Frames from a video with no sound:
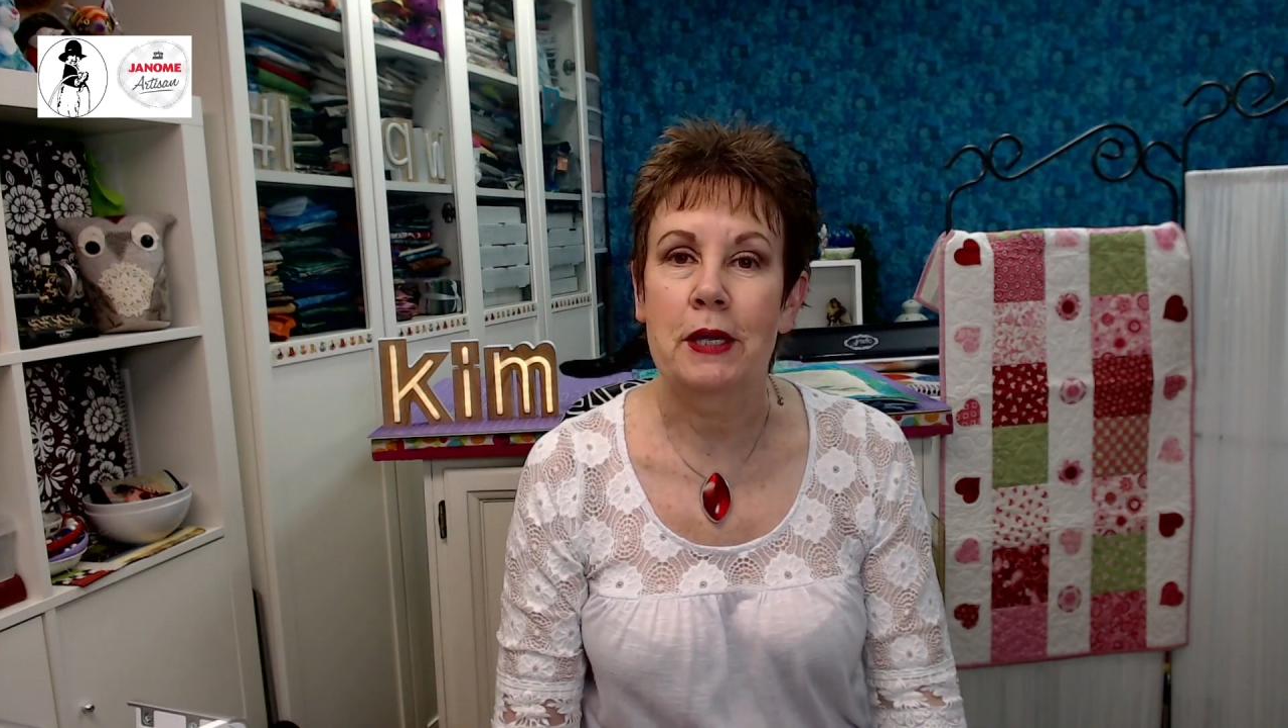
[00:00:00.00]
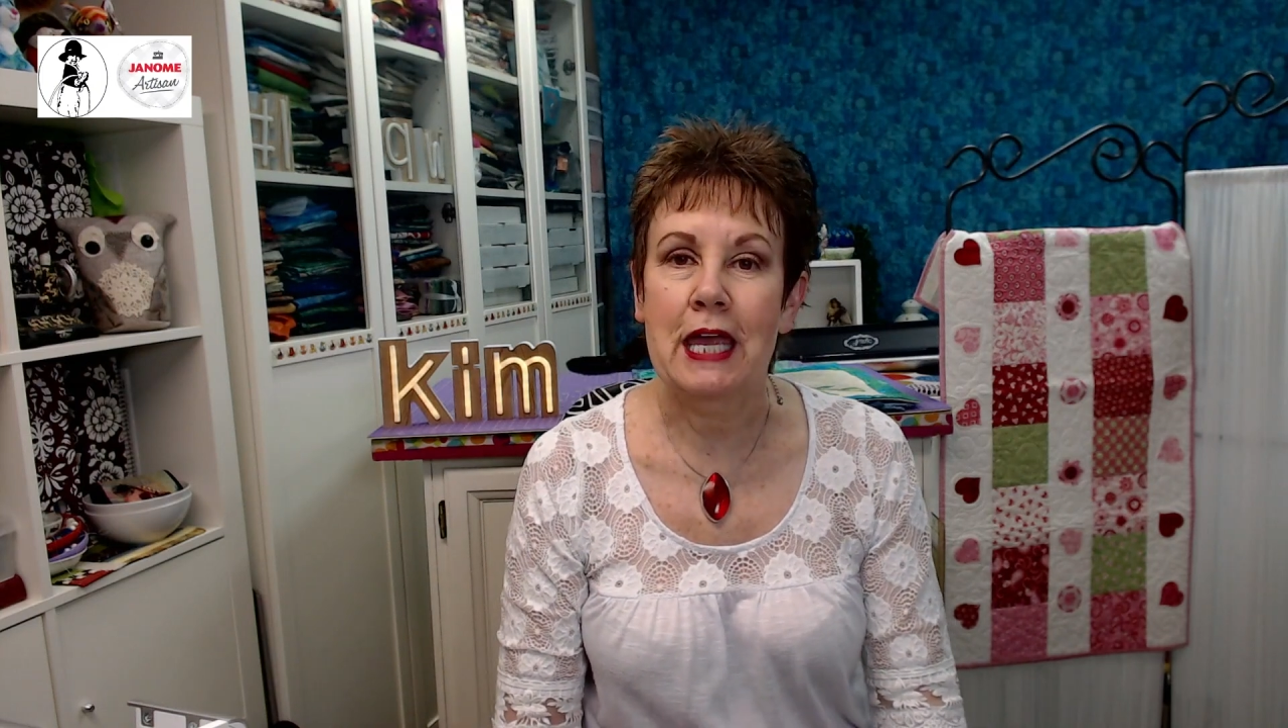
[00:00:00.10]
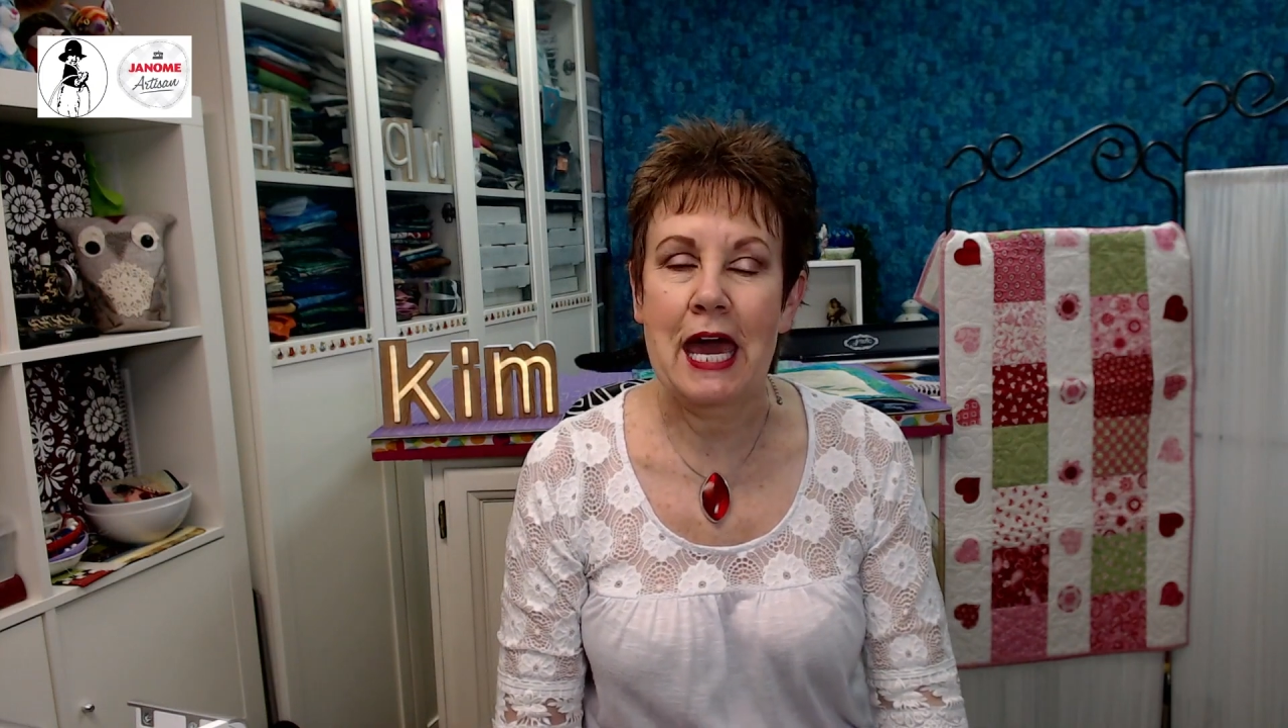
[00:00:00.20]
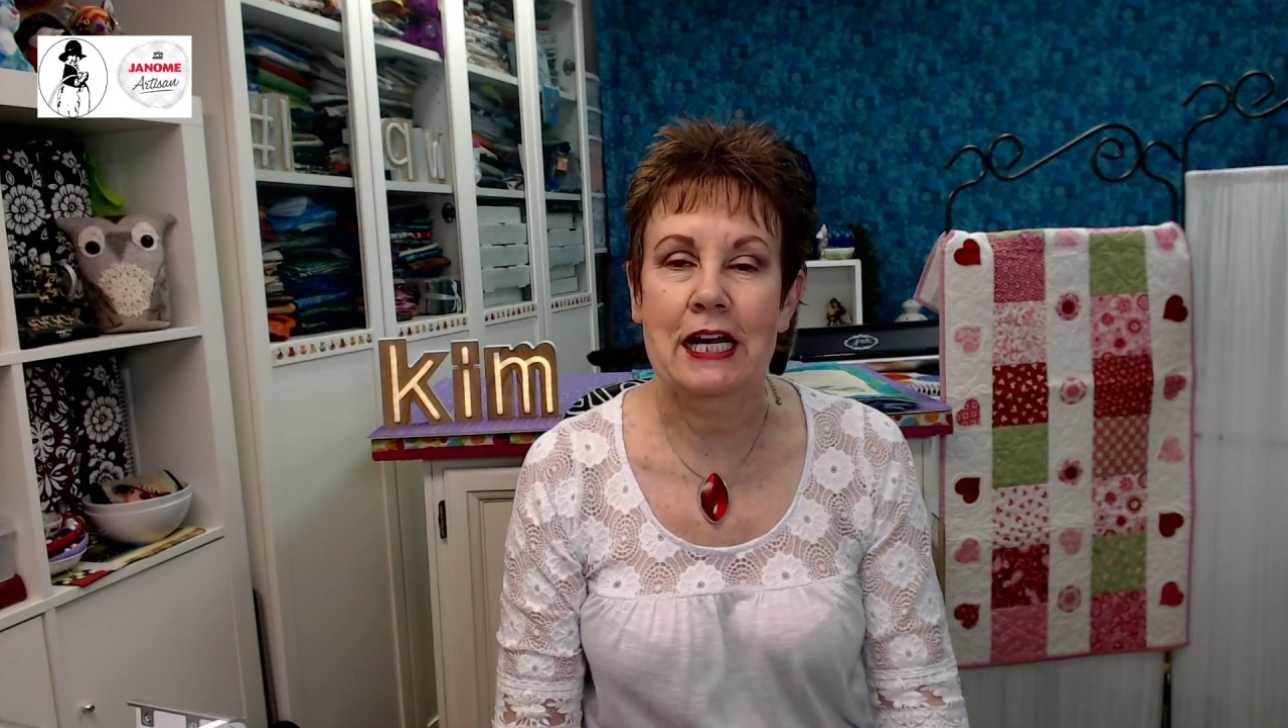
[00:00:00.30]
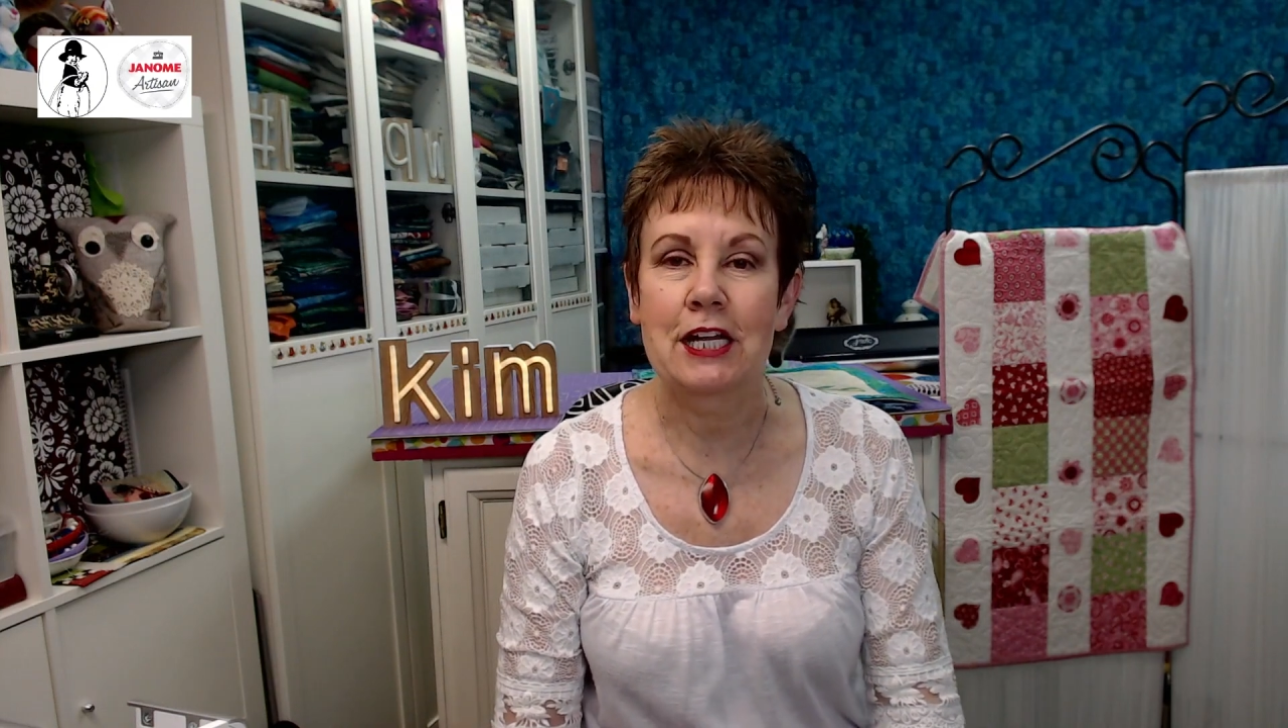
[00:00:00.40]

Canada